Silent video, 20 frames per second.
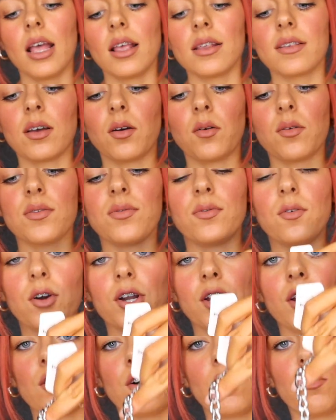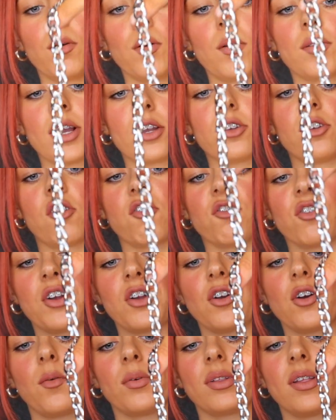So it was €4, but it was actually
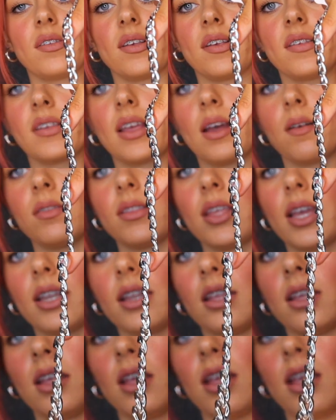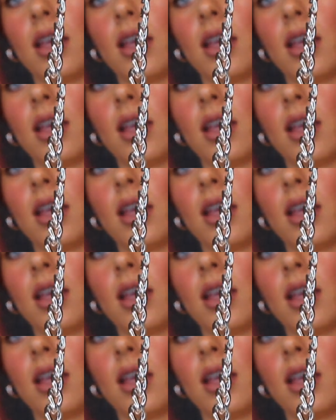€3 with the discount then.